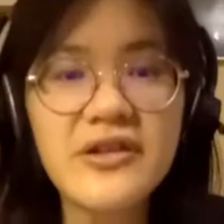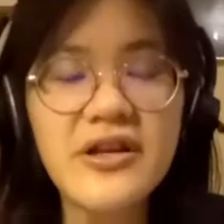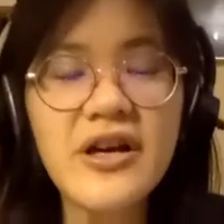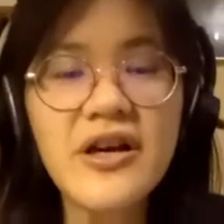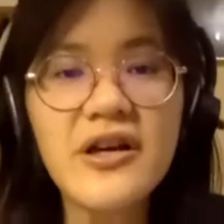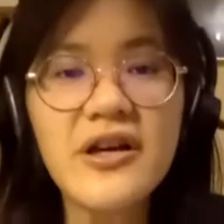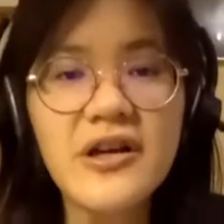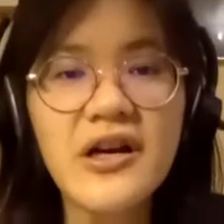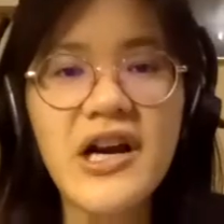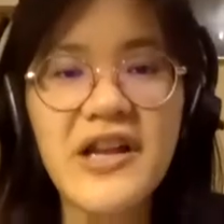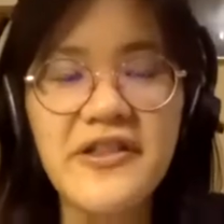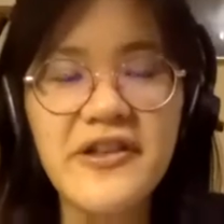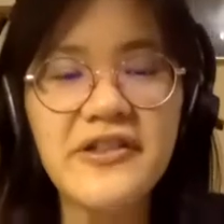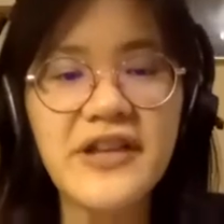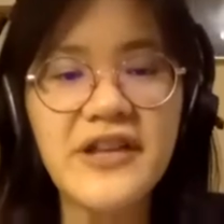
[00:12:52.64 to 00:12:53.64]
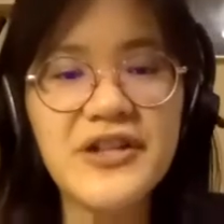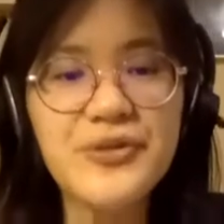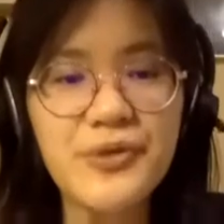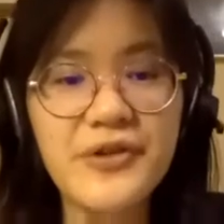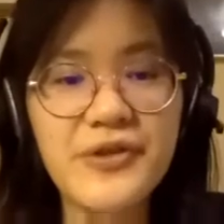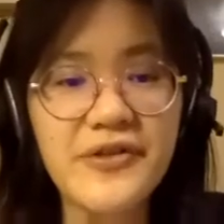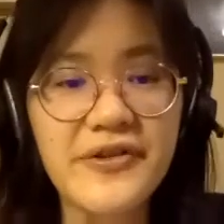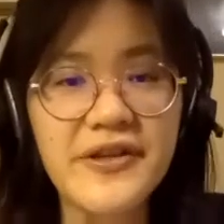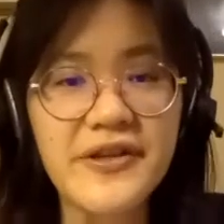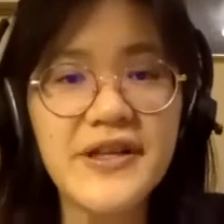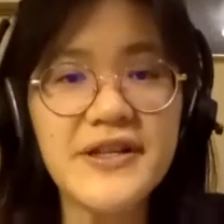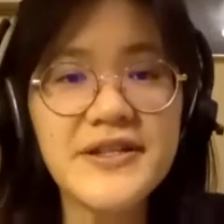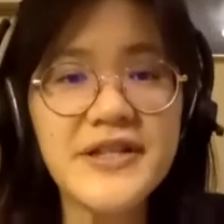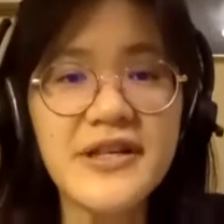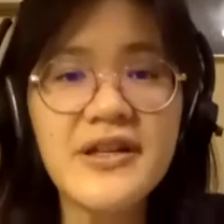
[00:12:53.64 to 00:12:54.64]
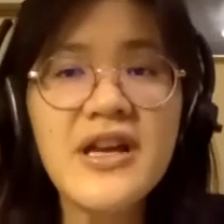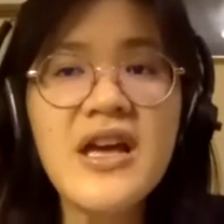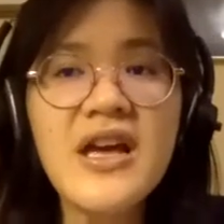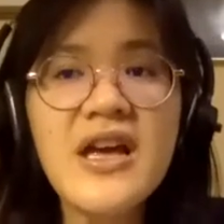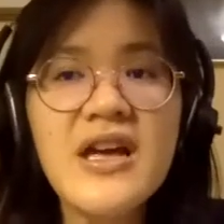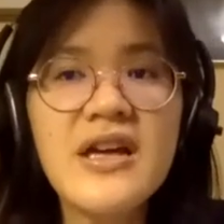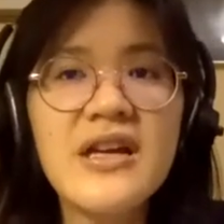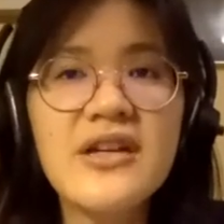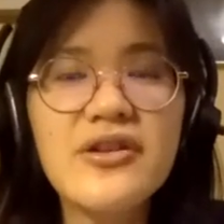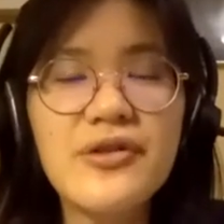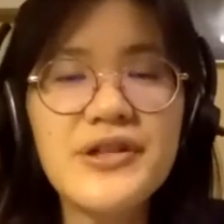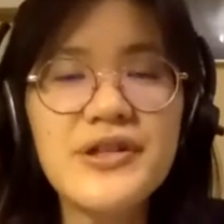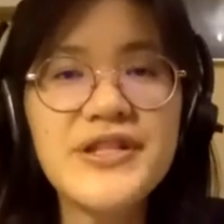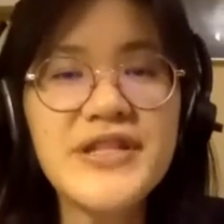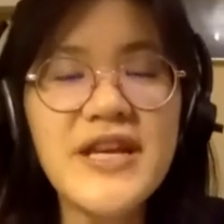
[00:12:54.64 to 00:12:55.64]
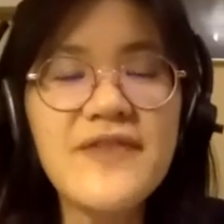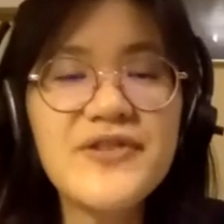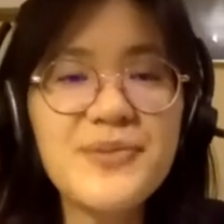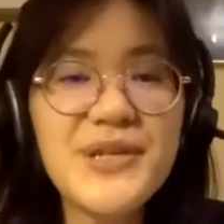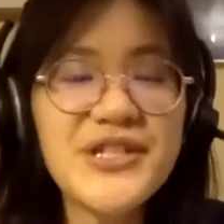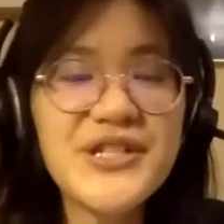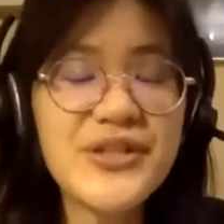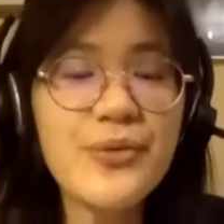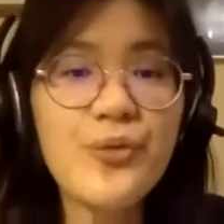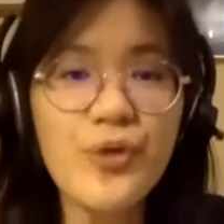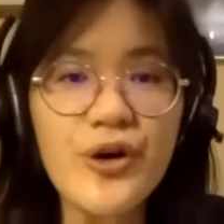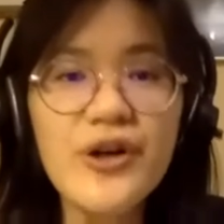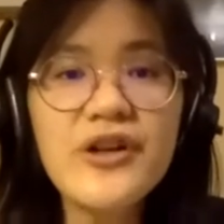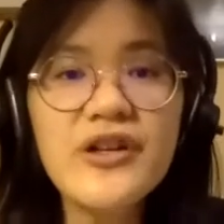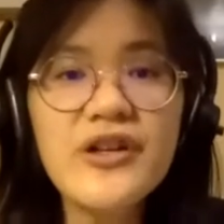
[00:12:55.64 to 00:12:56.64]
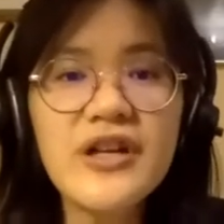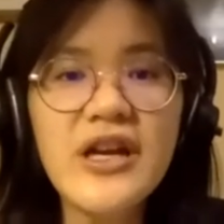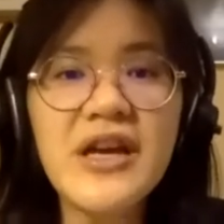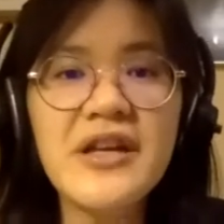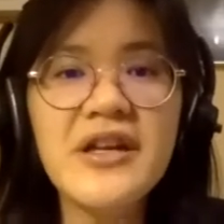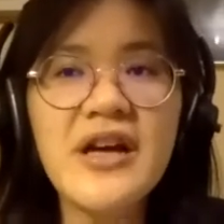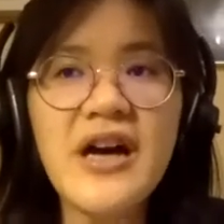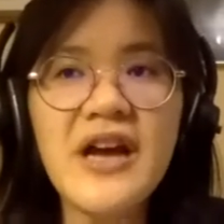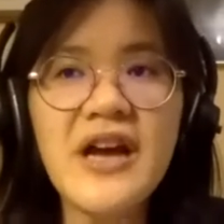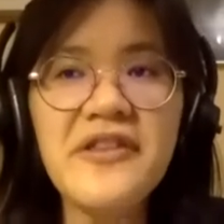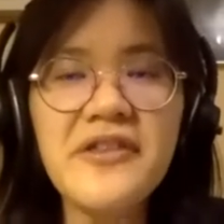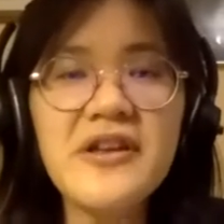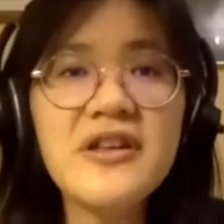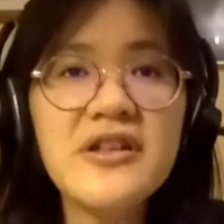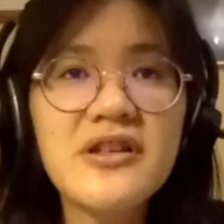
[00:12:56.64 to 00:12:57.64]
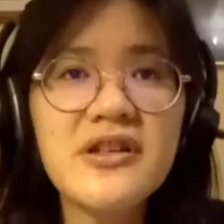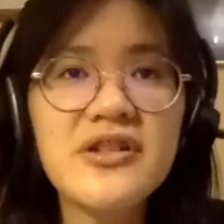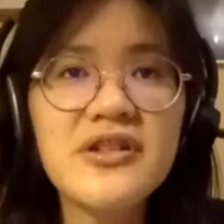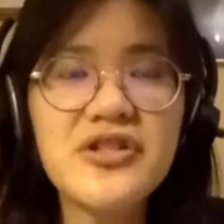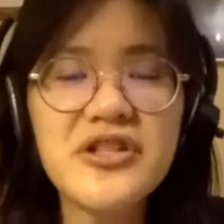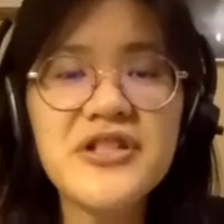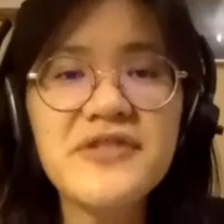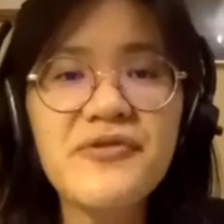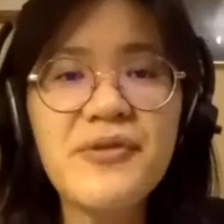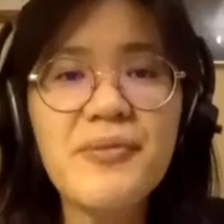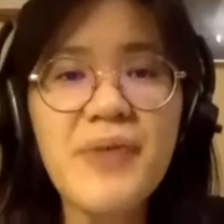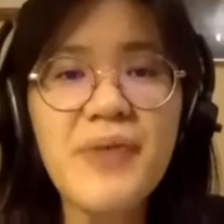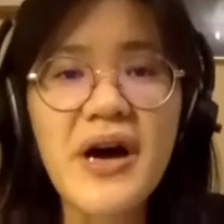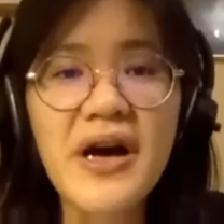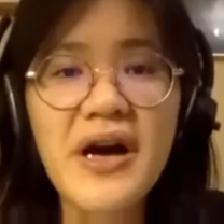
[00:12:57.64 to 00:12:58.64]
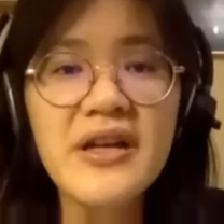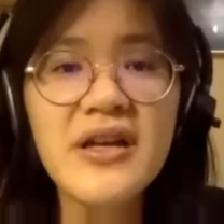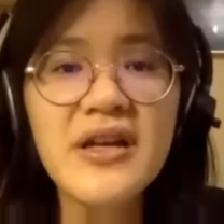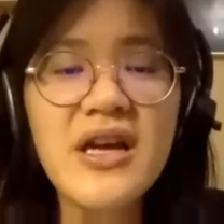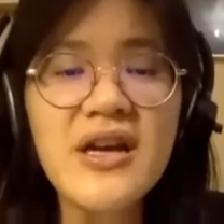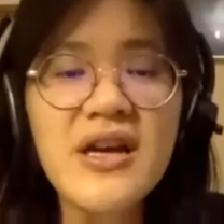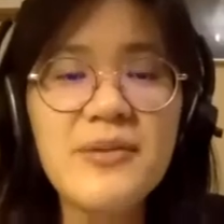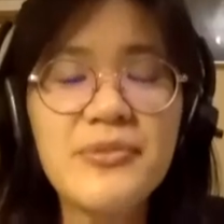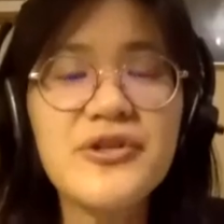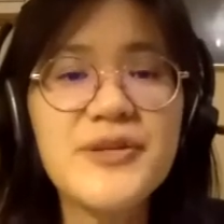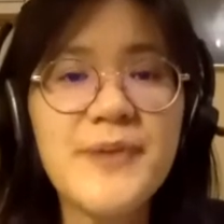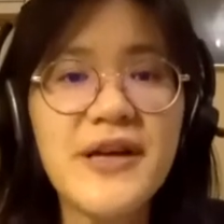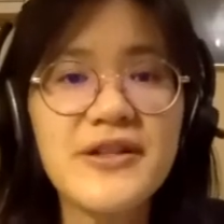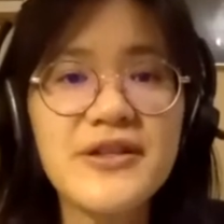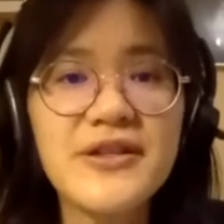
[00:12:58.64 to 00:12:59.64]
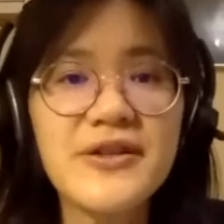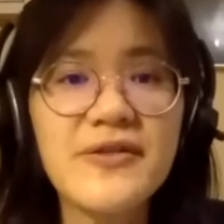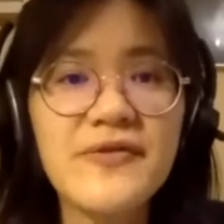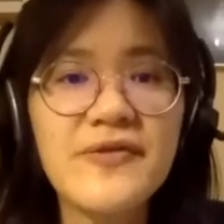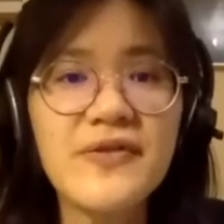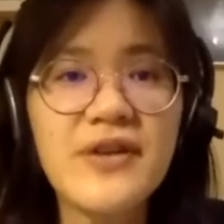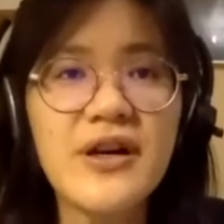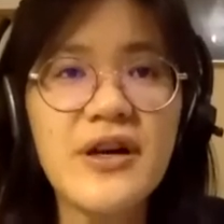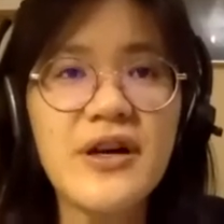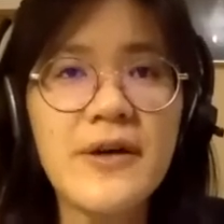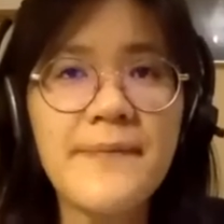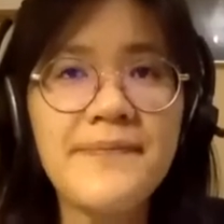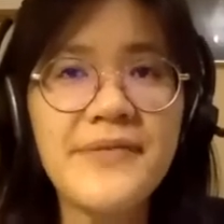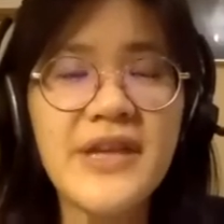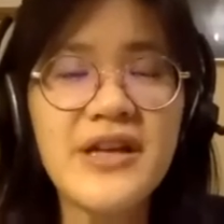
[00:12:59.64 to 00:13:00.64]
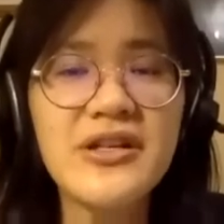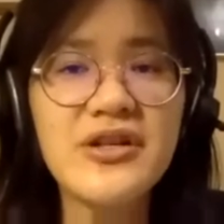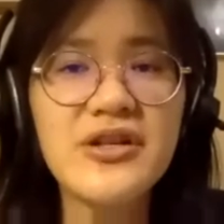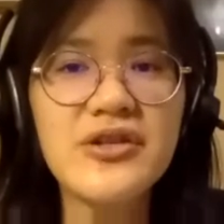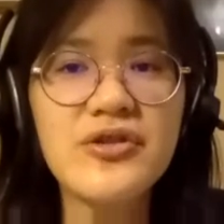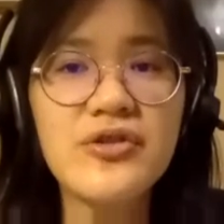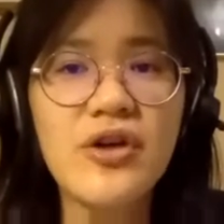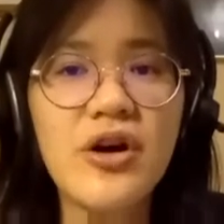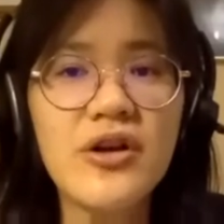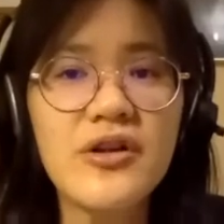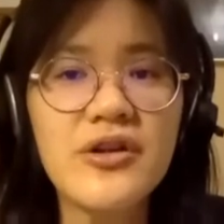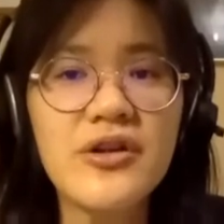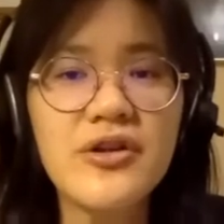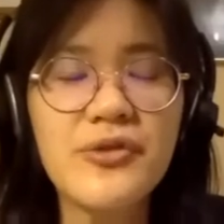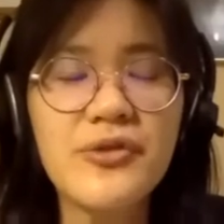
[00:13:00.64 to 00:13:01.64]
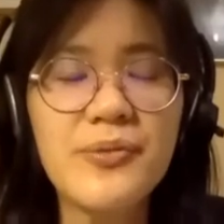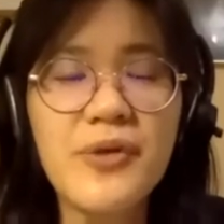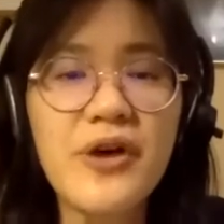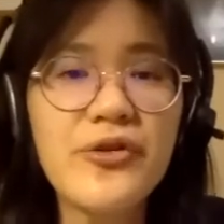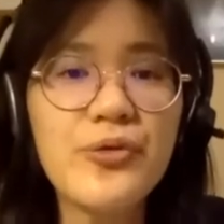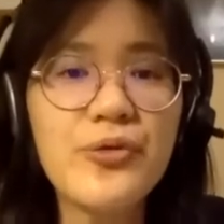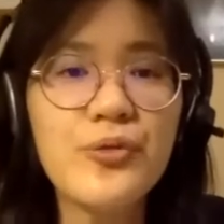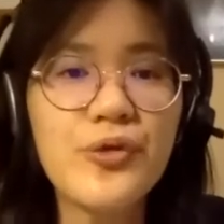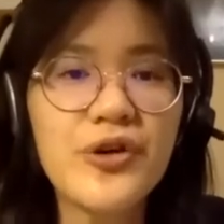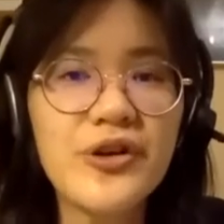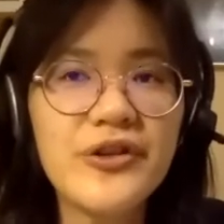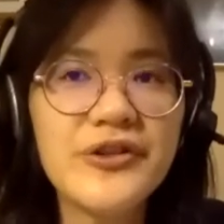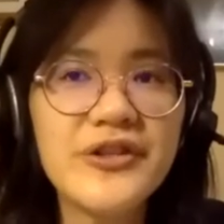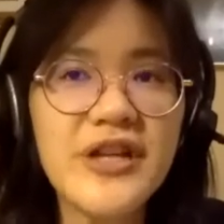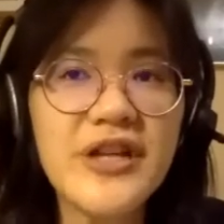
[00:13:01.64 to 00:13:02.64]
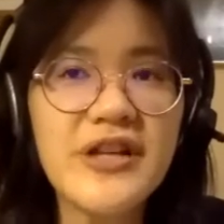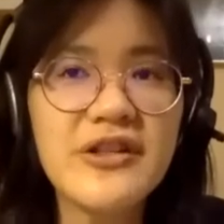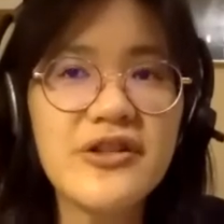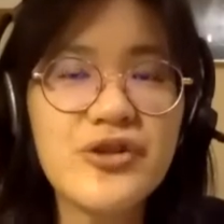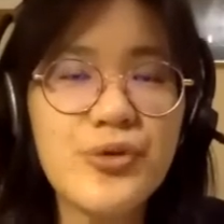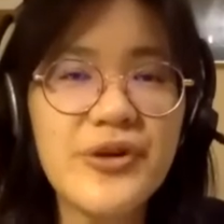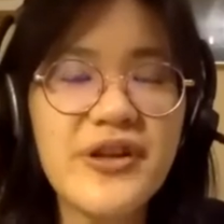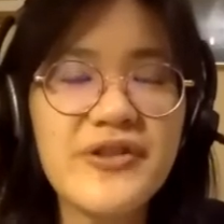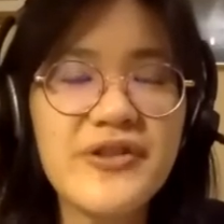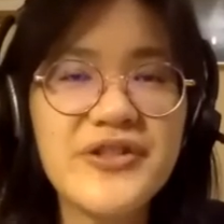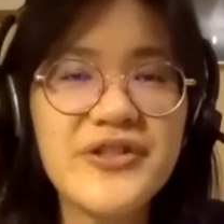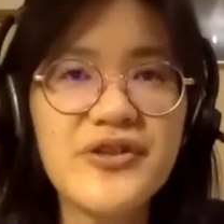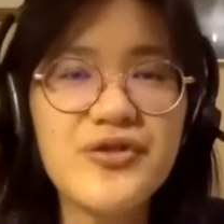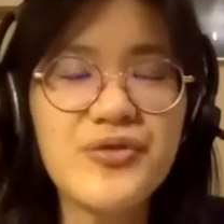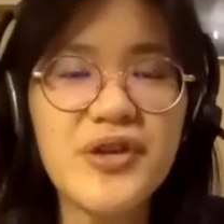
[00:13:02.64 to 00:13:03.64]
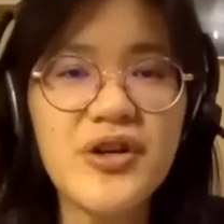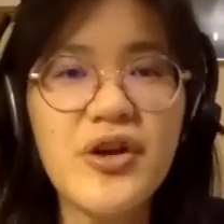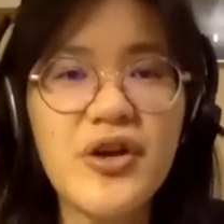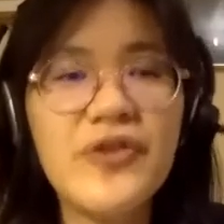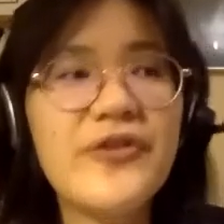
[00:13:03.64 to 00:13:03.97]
yeah. I think that's one of the things. And, it saves me some work. And I think just from my perspective, the modern world and the 20th century and all the